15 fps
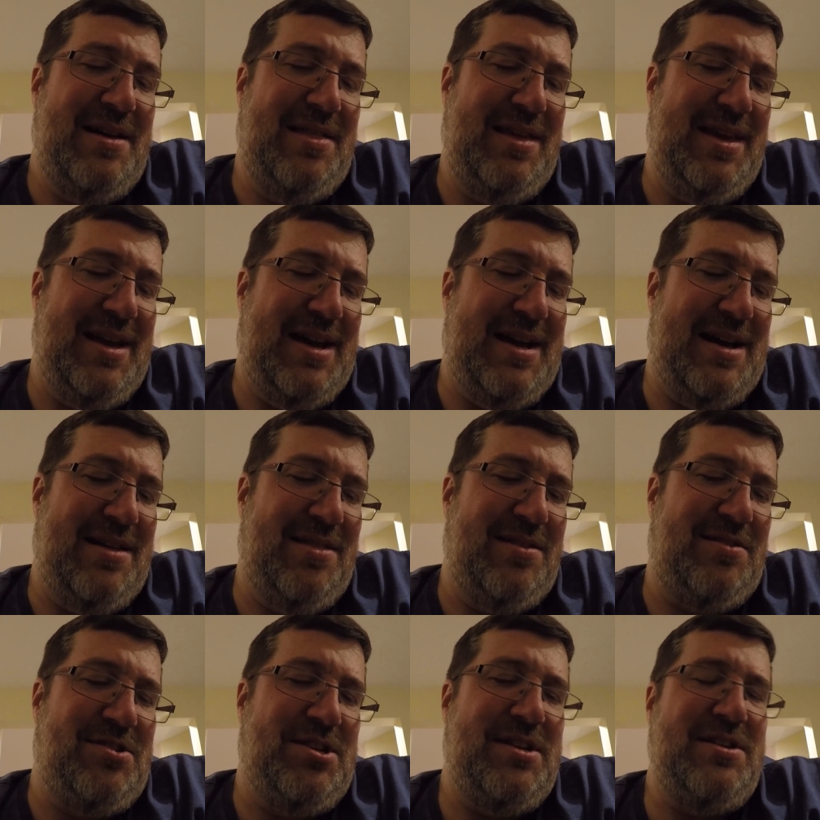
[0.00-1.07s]
The uh,
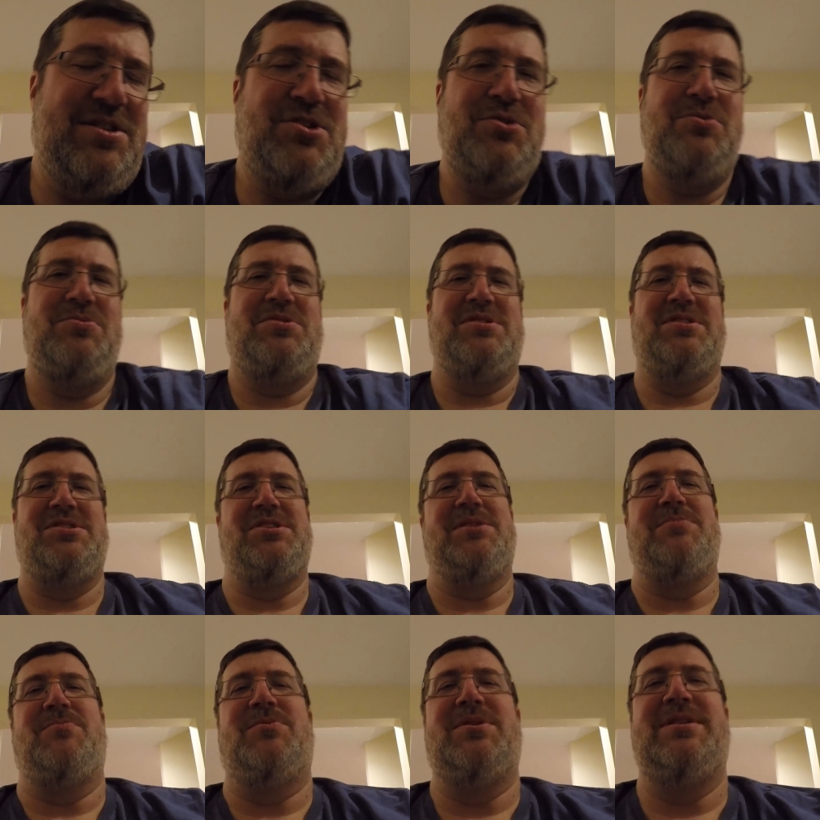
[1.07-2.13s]
the Gen twos and the
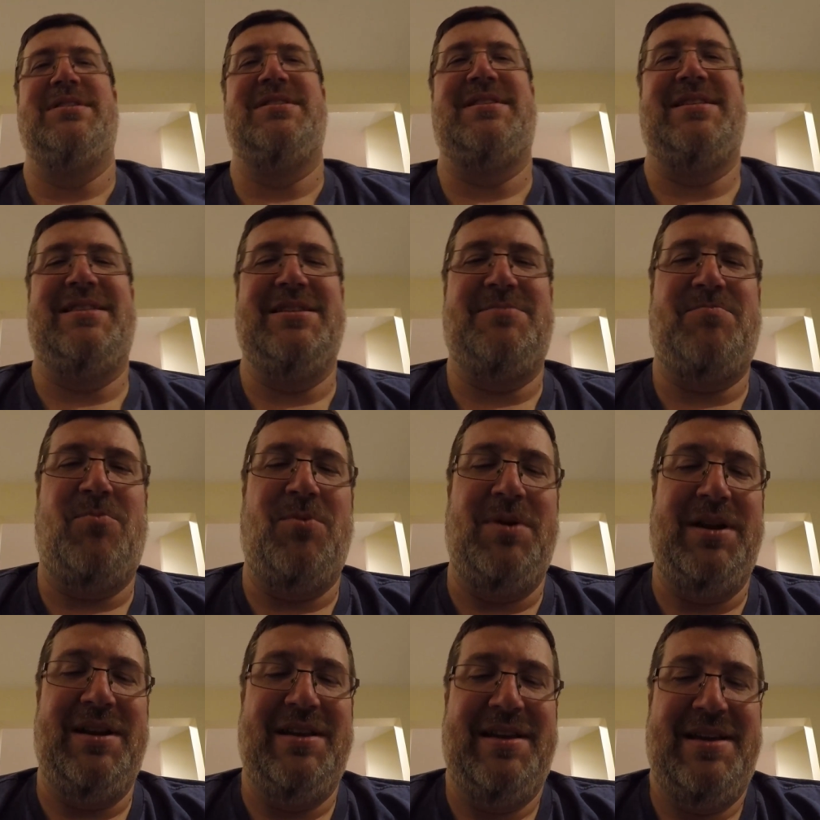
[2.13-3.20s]
Gen ones at this
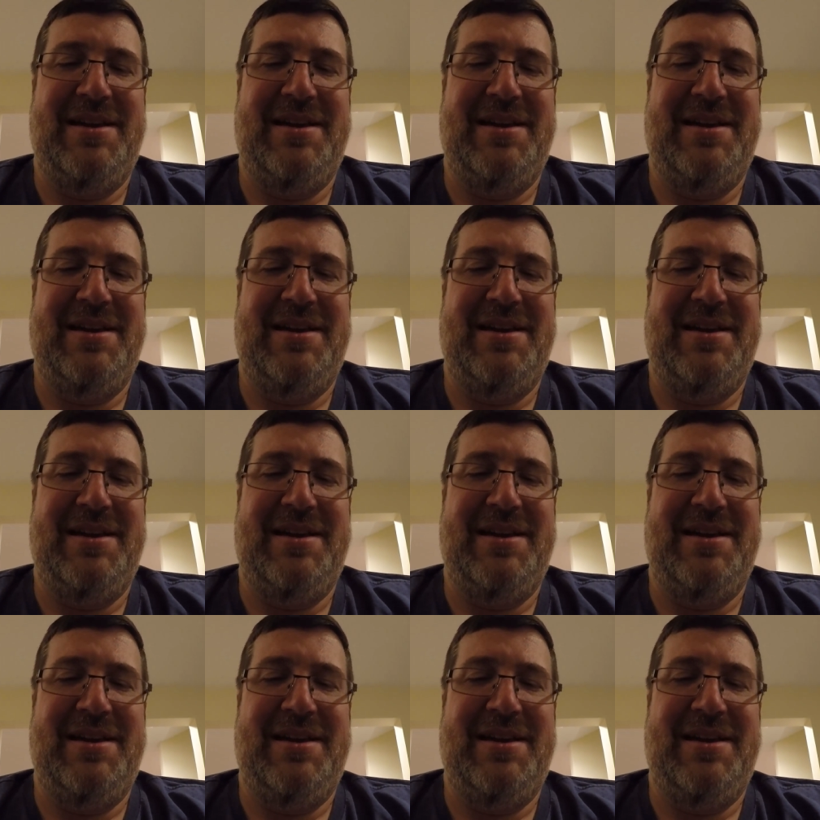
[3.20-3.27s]
point,